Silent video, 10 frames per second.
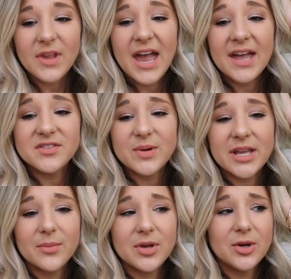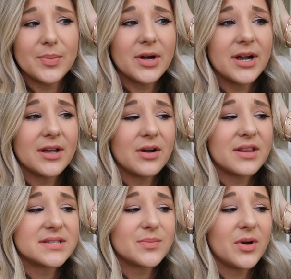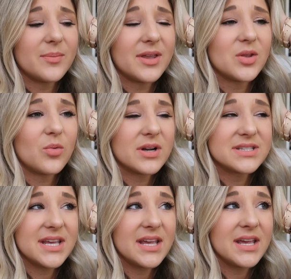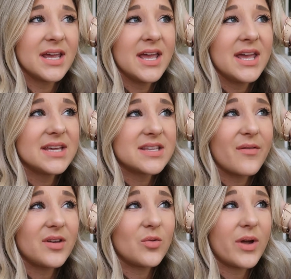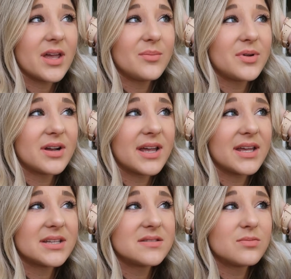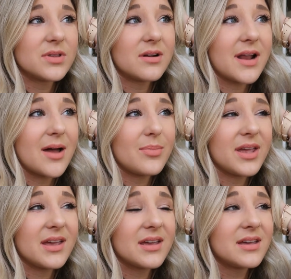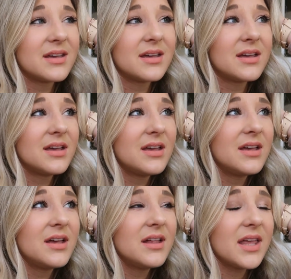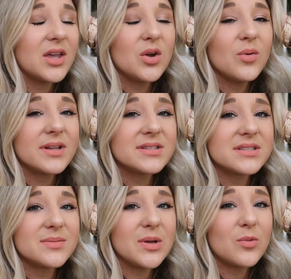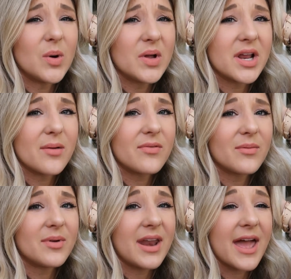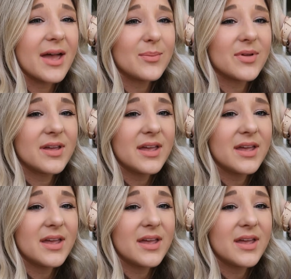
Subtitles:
I have to wake up Cooper and go to this appointment. The worst thing is having to wake up your kids when they're napping. Like, who wants to be woken up from a nap?